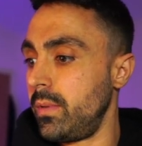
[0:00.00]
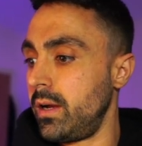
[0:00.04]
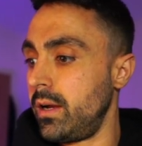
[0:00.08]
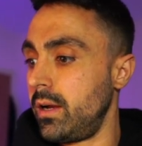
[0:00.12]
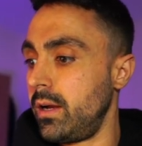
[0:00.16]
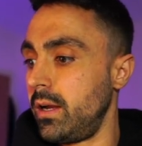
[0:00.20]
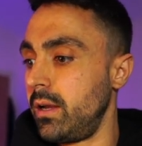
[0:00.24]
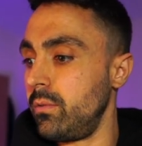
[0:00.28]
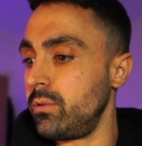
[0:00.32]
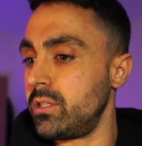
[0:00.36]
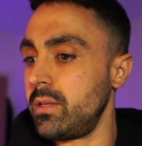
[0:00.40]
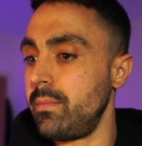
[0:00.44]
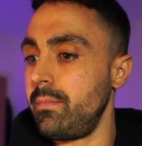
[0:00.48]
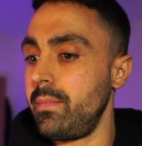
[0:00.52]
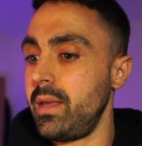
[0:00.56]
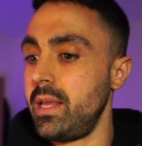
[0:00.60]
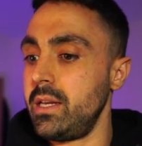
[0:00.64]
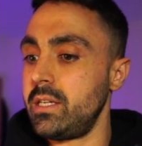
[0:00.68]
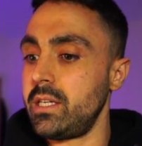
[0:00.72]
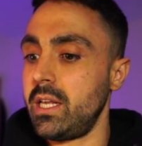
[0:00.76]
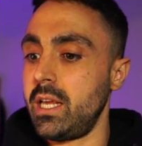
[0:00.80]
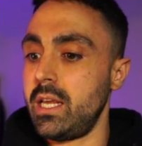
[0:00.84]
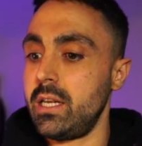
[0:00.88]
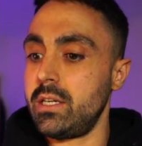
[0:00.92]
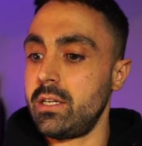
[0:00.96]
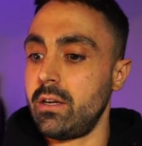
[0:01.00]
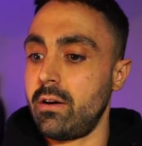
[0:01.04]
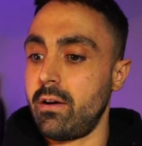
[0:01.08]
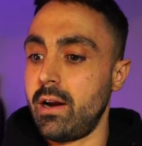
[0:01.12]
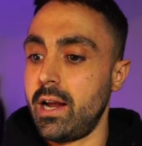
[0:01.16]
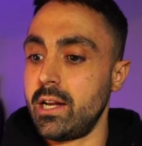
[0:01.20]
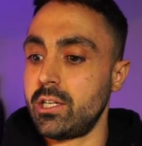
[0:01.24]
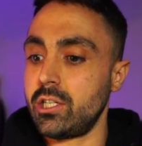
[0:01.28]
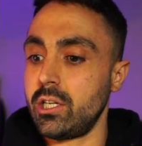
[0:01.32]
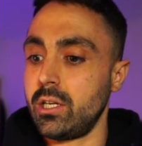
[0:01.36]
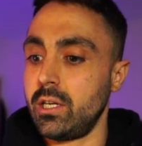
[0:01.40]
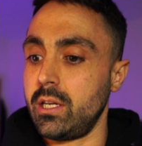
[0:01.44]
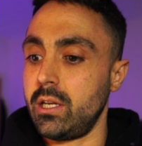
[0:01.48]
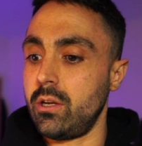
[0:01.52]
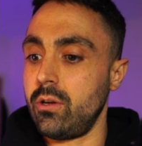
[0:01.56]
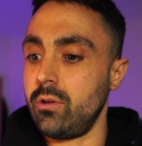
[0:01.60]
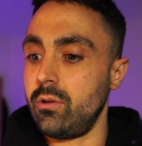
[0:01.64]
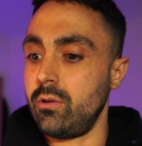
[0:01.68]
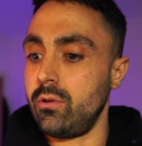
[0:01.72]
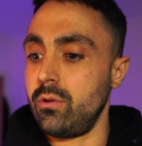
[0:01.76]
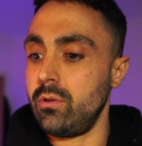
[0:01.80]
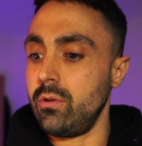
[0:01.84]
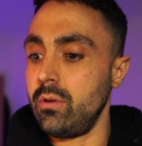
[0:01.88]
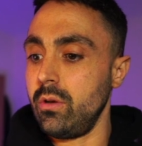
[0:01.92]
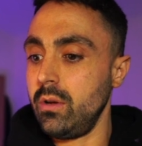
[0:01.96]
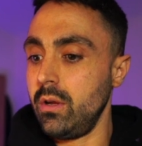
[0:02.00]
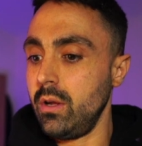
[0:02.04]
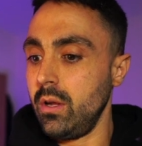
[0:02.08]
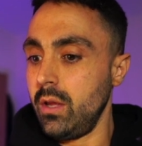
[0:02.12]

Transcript: Uh, it was a mm-hmm. meat eater actually who.